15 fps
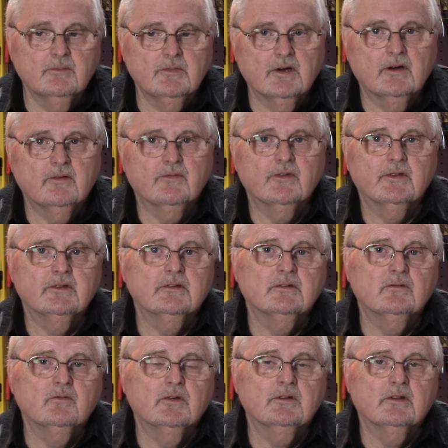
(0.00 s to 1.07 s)
of the
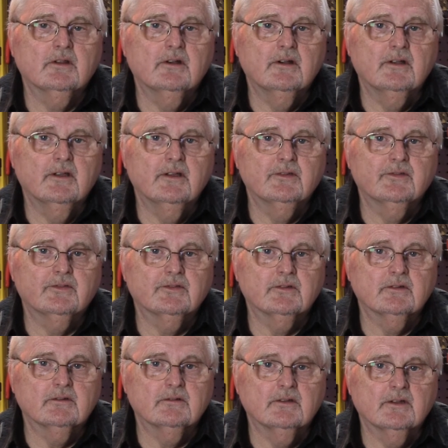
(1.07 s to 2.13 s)
wood clarinets
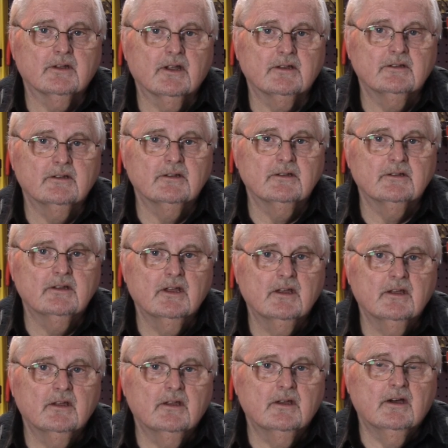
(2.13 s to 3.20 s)
that I did,
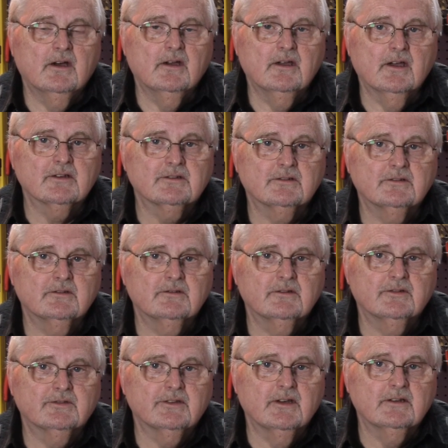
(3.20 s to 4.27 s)
I actually
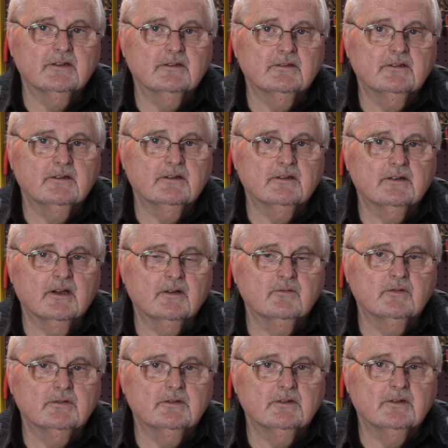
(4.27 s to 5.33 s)
decided I
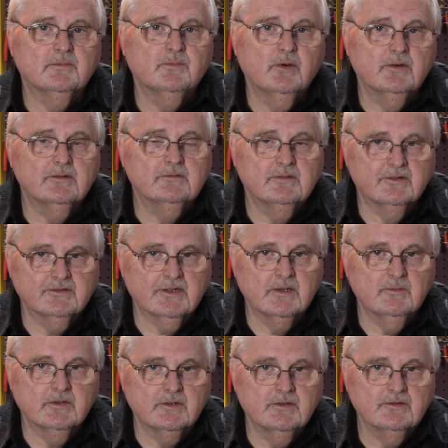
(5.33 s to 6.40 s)
would put the
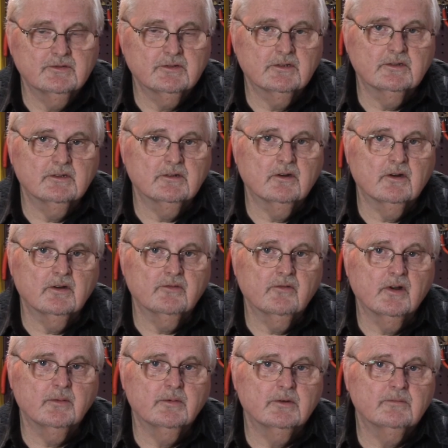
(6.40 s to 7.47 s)
same acoustic in hard
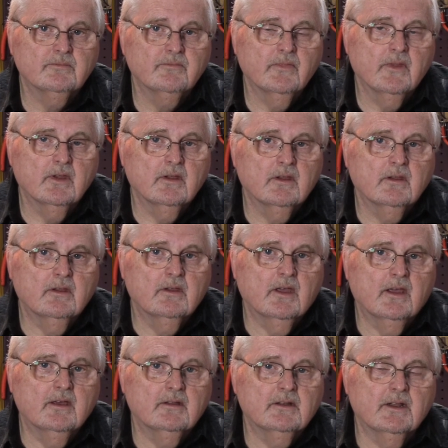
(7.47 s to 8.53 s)
rubber.
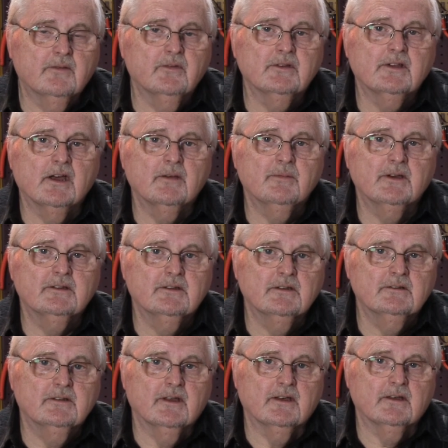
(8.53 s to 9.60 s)
And every time I
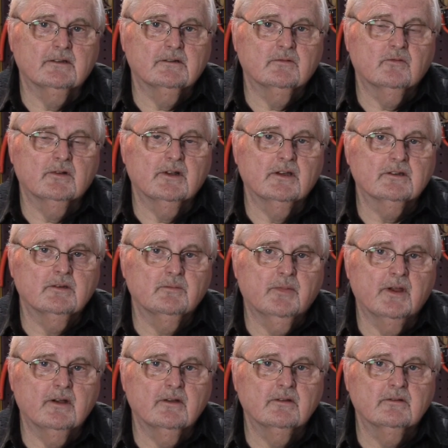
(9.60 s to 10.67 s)
did that, when I
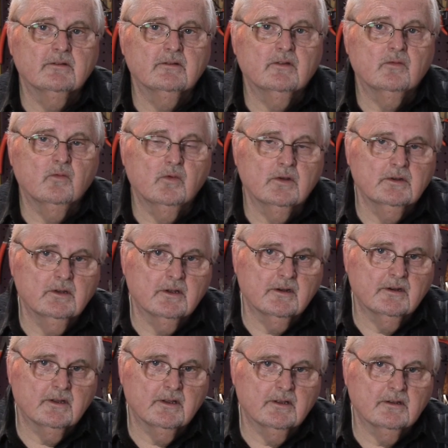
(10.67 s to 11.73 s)
compared the wood
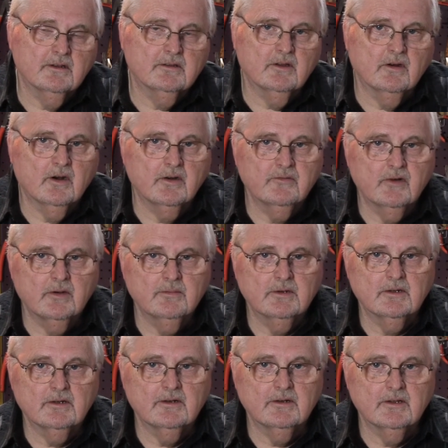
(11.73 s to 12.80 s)
clarinet and the hard rubber
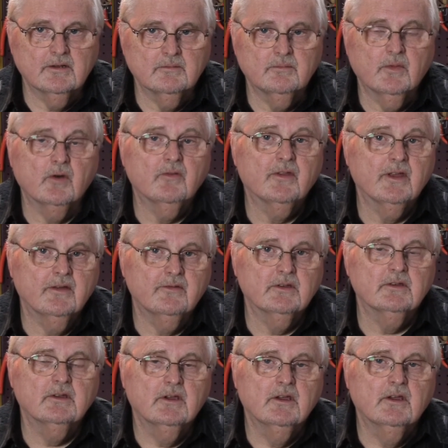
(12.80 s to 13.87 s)
clarinet, both having,